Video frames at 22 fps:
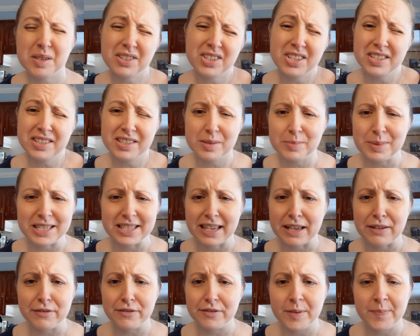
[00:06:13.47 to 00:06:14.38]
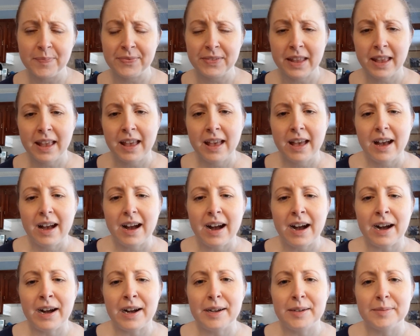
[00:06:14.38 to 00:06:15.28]
just to be safe.
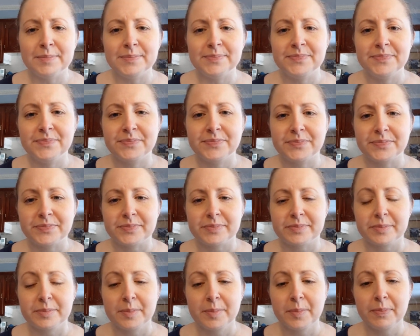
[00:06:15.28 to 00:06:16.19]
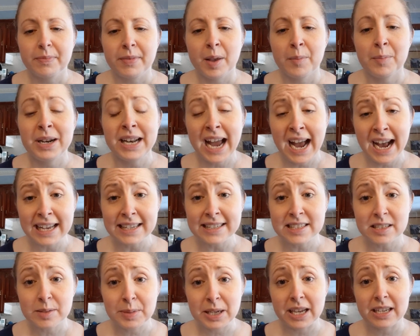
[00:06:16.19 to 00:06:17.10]
But it
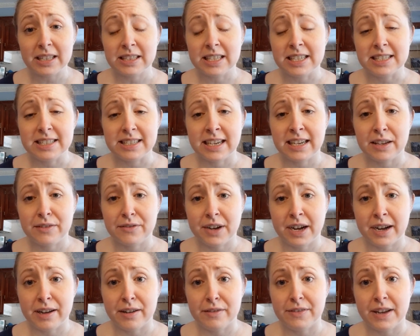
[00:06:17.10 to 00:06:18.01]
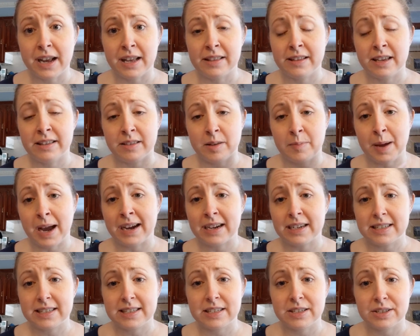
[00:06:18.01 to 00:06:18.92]
has to be at least 85, and then the
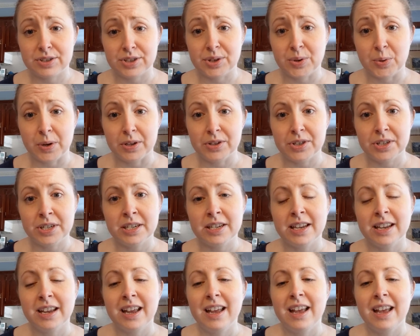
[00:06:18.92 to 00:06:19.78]
max is 200.